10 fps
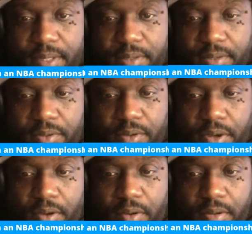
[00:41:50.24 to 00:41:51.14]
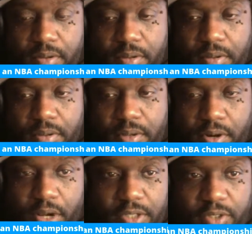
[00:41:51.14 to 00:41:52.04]
you know,
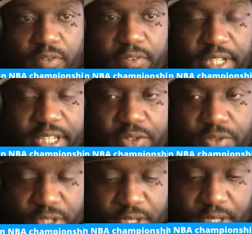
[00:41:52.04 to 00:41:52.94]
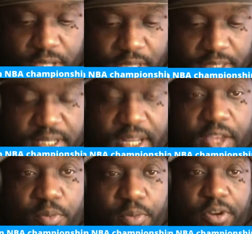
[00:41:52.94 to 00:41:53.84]
crossover, get you to the
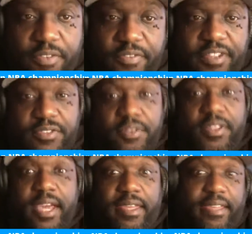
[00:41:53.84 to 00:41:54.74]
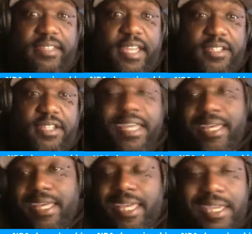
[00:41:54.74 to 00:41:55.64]
elbow or the free throw line and hit that.
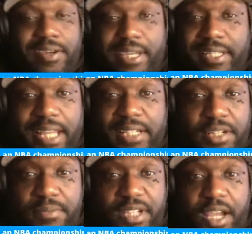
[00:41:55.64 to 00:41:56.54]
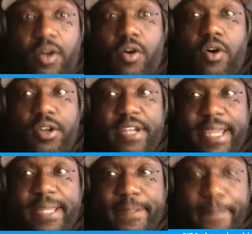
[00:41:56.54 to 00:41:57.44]
He'll hit that jump shot all
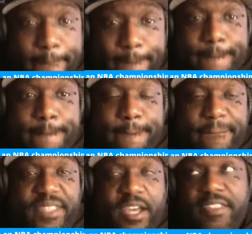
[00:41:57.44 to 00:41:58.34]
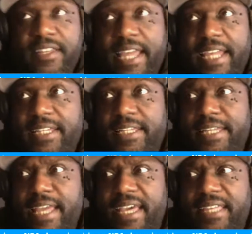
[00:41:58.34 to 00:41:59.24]
night. The other night, he
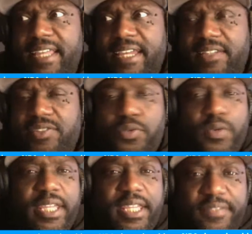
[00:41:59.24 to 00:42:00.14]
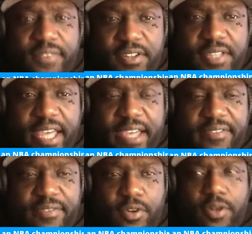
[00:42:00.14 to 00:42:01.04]
had like 20 in the first half
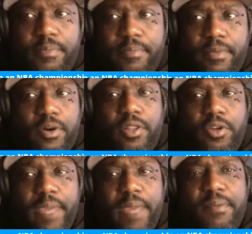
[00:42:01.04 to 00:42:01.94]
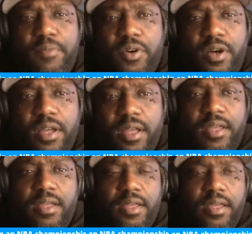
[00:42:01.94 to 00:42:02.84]
or maybe more.
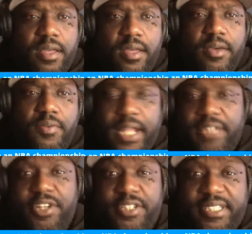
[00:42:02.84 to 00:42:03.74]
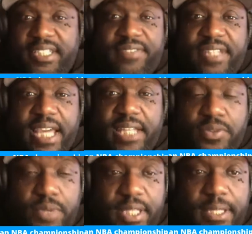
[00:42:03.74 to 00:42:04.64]
When I turned the TV, he had
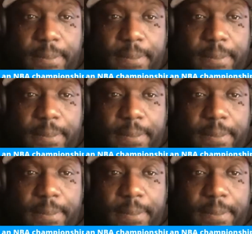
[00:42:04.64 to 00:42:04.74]
20.